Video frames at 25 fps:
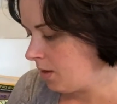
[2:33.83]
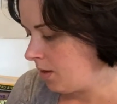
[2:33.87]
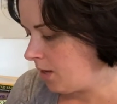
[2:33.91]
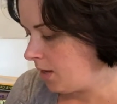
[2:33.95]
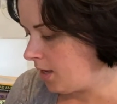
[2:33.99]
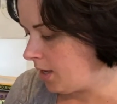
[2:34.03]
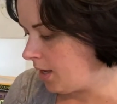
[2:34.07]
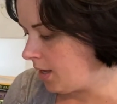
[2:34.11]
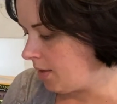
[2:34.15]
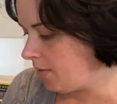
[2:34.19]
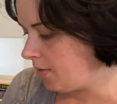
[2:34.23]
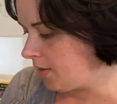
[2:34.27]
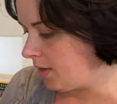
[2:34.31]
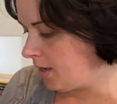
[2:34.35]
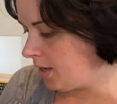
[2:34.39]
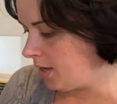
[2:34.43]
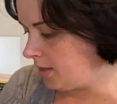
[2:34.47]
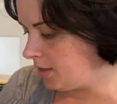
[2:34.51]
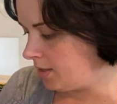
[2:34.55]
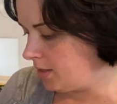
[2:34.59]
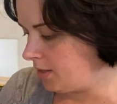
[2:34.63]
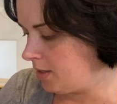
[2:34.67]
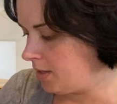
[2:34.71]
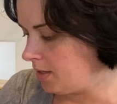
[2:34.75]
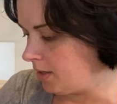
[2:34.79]
And
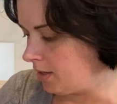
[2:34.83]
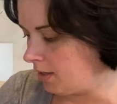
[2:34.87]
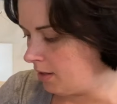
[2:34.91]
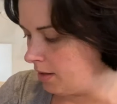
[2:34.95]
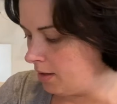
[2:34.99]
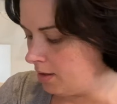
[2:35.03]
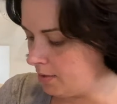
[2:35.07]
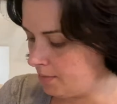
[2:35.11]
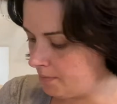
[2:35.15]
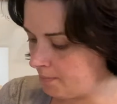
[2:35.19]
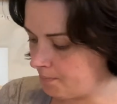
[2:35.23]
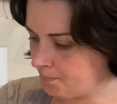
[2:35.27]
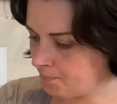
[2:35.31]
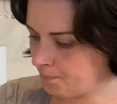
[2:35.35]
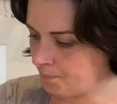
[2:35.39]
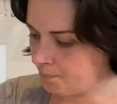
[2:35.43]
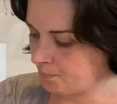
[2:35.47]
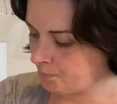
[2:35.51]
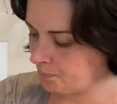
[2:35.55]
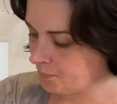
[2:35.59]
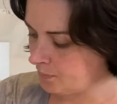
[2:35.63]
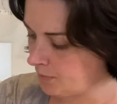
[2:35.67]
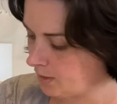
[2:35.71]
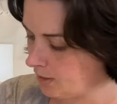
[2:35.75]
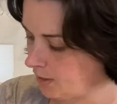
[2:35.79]
then here
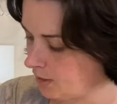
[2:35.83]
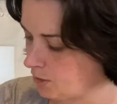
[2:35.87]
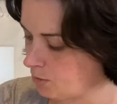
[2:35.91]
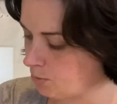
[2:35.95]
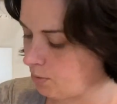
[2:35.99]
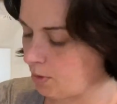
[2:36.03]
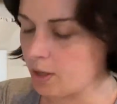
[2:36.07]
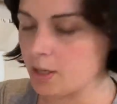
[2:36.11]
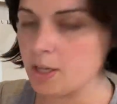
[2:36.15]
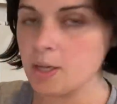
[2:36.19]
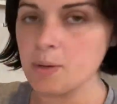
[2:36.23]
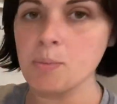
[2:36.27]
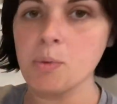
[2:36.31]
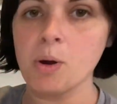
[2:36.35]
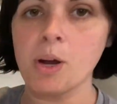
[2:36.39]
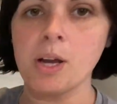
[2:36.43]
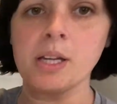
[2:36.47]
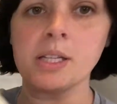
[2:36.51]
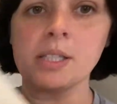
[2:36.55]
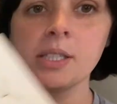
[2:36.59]
is where he breaks